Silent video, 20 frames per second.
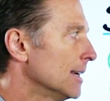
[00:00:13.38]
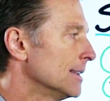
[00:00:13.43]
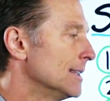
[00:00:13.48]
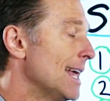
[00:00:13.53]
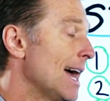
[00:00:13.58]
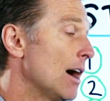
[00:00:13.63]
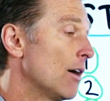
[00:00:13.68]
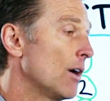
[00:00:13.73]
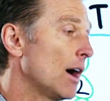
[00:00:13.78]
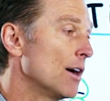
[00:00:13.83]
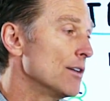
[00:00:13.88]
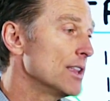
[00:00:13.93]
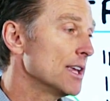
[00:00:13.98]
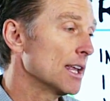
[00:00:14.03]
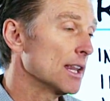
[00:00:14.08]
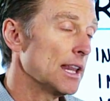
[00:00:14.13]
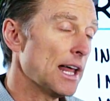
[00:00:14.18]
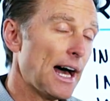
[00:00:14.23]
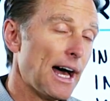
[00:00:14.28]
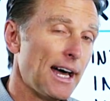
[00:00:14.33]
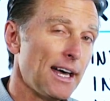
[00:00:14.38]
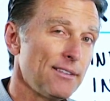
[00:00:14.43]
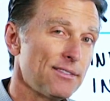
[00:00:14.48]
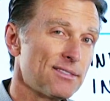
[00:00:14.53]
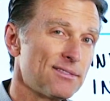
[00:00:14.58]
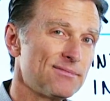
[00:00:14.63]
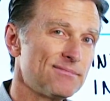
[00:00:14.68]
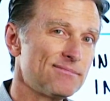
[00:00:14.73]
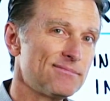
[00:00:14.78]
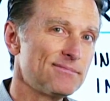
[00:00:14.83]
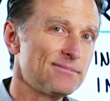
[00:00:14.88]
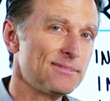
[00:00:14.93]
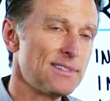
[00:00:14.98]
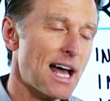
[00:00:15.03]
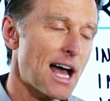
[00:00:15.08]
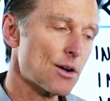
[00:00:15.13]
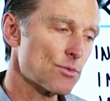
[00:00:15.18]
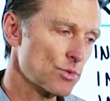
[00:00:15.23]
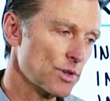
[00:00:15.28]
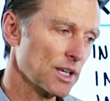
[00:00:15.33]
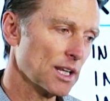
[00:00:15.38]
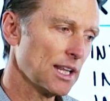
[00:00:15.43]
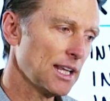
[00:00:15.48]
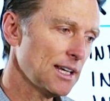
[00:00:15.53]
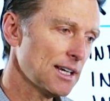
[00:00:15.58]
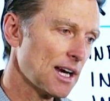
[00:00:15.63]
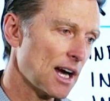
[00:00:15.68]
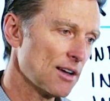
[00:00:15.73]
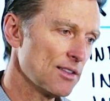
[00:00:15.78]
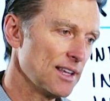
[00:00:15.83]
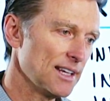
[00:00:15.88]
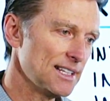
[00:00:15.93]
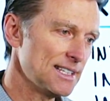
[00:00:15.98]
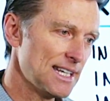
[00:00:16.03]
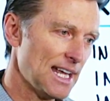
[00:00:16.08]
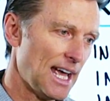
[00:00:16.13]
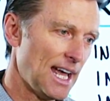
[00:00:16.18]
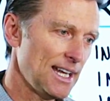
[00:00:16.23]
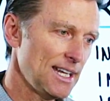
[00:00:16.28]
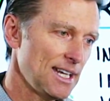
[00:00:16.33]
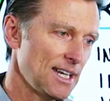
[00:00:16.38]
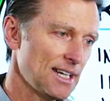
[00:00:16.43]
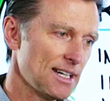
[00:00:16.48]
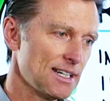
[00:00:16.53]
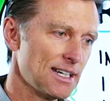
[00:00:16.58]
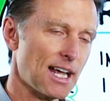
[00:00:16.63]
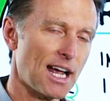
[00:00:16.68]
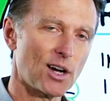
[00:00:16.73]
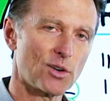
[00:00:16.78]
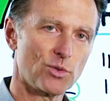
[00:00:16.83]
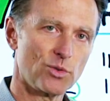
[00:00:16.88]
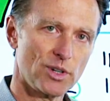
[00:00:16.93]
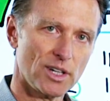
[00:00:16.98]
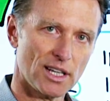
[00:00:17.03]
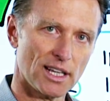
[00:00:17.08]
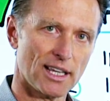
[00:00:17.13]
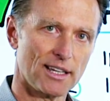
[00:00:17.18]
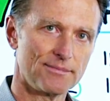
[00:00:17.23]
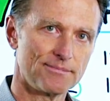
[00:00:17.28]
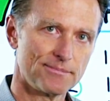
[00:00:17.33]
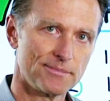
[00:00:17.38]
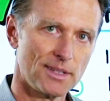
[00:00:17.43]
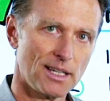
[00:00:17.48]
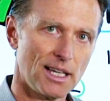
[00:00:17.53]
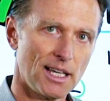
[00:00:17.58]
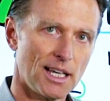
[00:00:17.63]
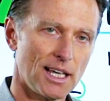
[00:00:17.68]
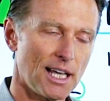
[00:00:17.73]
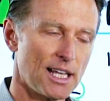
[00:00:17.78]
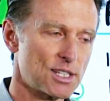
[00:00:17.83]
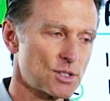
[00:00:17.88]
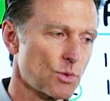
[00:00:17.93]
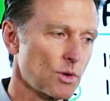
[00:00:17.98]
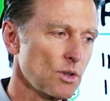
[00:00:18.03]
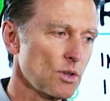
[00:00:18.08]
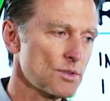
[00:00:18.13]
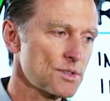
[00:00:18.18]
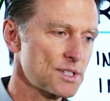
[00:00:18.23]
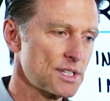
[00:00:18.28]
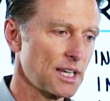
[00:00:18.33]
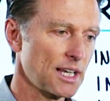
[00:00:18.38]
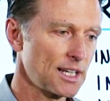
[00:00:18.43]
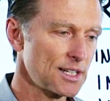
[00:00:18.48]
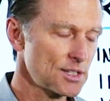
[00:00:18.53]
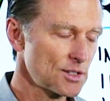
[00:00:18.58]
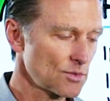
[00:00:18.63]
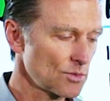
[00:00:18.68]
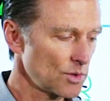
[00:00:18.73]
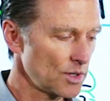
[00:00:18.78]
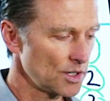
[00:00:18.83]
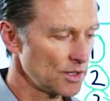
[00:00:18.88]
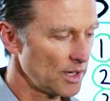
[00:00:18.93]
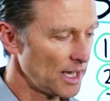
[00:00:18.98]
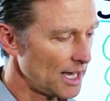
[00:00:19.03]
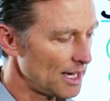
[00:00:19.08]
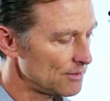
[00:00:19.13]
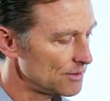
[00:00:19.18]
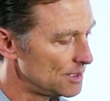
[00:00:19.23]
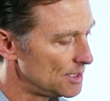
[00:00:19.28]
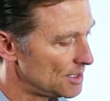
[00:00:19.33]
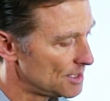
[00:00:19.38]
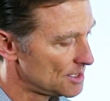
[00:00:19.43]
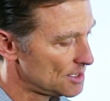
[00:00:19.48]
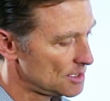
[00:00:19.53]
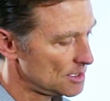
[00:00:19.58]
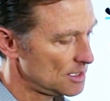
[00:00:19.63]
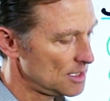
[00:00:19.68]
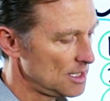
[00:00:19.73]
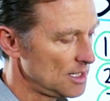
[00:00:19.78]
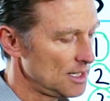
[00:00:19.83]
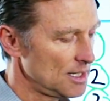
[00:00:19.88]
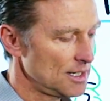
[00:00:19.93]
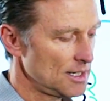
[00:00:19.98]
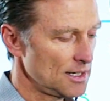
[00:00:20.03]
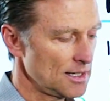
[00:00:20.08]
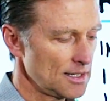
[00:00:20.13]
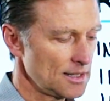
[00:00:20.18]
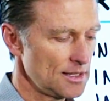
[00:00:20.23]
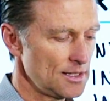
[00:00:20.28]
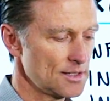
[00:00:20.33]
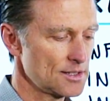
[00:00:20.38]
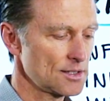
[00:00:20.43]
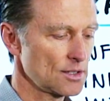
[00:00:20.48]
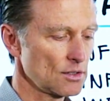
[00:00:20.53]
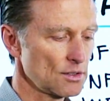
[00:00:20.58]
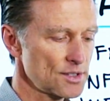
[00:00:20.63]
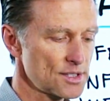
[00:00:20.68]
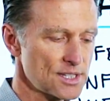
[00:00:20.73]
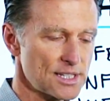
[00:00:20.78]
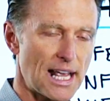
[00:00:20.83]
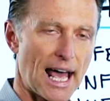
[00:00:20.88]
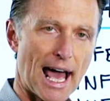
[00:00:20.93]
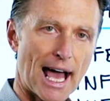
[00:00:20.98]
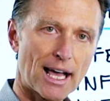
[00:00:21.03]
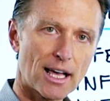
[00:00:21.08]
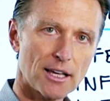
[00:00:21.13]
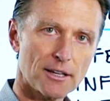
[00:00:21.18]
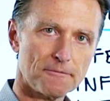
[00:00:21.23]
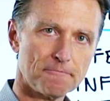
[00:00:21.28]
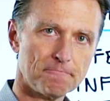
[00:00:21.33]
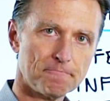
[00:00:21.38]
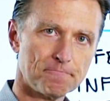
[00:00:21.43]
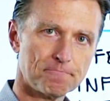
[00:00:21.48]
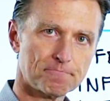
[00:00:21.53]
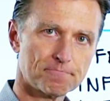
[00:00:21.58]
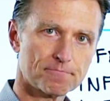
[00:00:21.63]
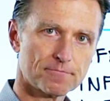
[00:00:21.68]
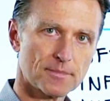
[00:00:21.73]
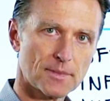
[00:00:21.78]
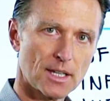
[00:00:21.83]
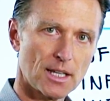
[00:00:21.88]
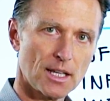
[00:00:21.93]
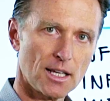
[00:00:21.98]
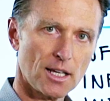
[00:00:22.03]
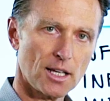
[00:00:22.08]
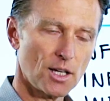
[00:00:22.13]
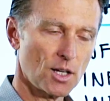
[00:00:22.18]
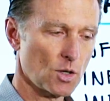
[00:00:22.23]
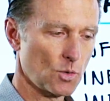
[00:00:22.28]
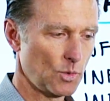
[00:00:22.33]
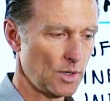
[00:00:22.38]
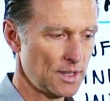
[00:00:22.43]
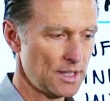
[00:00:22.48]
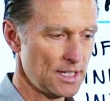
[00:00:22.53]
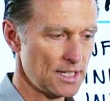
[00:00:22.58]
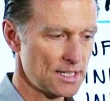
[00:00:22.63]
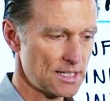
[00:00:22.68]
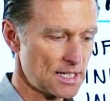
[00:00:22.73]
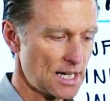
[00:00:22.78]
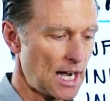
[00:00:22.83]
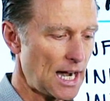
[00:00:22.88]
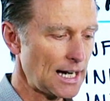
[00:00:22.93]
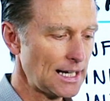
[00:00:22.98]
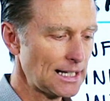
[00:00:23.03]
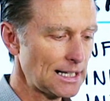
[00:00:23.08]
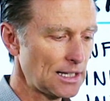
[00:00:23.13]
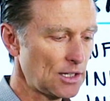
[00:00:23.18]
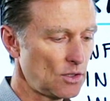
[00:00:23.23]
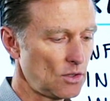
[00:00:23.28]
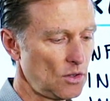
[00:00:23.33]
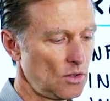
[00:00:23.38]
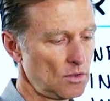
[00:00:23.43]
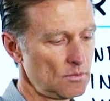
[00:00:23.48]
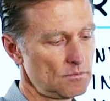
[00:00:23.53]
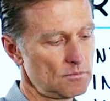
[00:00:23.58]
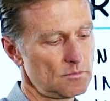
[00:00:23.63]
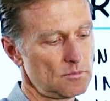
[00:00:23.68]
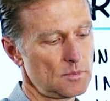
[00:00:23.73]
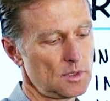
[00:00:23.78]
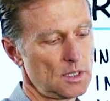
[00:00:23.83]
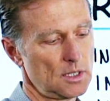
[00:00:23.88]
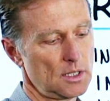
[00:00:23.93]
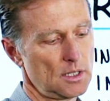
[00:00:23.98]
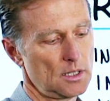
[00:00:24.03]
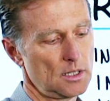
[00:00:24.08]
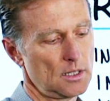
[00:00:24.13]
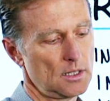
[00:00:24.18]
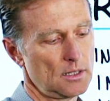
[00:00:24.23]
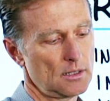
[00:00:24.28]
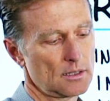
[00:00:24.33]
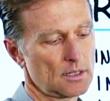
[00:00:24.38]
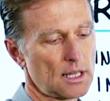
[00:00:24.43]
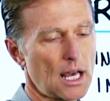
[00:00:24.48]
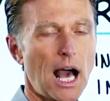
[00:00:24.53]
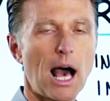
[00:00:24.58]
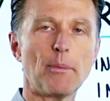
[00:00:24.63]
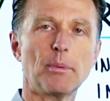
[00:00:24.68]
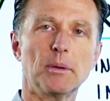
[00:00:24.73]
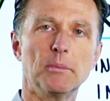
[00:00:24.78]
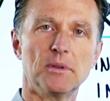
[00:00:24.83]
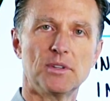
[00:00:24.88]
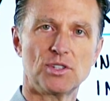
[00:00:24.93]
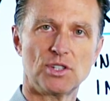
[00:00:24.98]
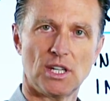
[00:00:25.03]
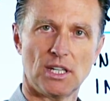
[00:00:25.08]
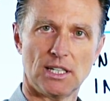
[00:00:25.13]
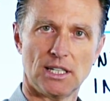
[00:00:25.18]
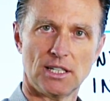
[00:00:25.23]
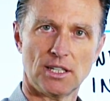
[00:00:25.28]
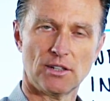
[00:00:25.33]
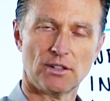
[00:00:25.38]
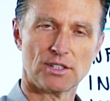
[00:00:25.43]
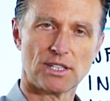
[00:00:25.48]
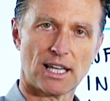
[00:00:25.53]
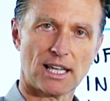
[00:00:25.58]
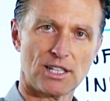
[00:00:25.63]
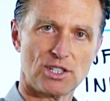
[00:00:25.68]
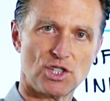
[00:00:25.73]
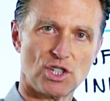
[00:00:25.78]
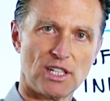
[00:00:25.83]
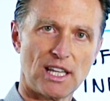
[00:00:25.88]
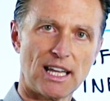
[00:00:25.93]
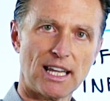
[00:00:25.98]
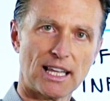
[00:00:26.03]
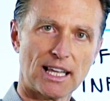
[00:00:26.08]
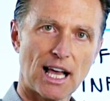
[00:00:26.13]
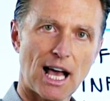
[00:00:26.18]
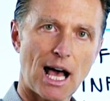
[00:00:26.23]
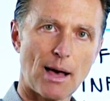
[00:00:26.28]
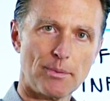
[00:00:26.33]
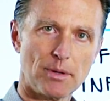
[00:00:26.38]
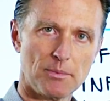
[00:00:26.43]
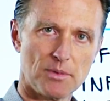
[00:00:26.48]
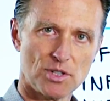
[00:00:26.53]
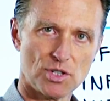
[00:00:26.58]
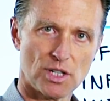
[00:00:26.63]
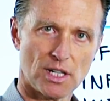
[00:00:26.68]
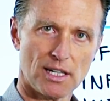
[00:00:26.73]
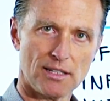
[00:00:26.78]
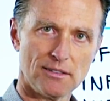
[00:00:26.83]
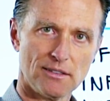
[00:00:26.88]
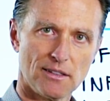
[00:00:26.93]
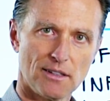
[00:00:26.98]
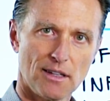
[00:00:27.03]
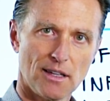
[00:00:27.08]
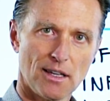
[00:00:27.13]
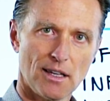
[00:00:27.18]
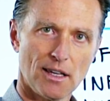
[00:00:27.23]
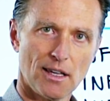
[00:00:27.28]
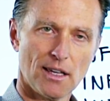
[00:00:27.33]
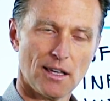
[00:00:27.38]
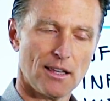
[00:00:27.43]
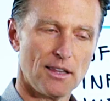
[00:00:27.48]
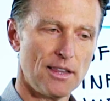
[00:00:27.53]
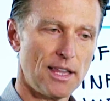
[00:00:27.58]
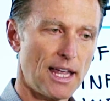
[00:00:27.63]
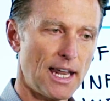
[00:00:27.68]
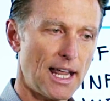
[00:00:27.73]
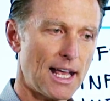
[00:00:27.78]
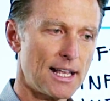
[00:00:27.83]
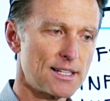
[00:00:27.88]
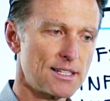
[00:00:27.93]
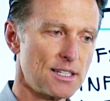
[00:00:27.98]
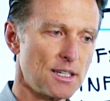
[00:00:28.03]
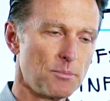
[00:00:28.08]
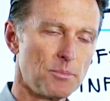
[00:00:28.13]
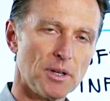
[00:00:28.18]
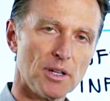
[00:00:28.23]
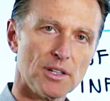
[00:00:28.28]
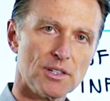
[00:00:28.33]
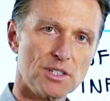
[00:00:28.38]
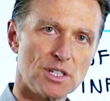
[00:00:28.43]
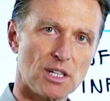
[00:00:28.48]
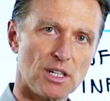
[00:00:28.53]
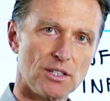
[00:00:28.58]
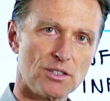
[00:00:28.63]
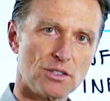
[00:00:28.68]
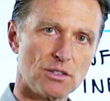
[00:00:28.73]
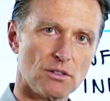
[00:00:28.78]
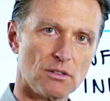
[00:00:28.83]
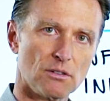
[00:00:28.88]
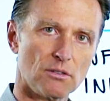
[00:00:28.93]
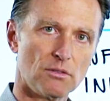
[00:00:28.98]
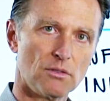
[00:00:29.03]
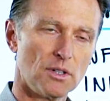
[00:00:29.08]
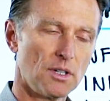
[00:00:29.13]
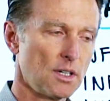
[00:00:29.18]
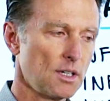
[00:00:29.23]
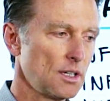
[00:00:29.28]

Now, are they alive? Not really. Are they dead? Not really. It's one of those things where you have this, this little sack with this tiny little copy machine in here. It's like a genetic copy machine that has the ability to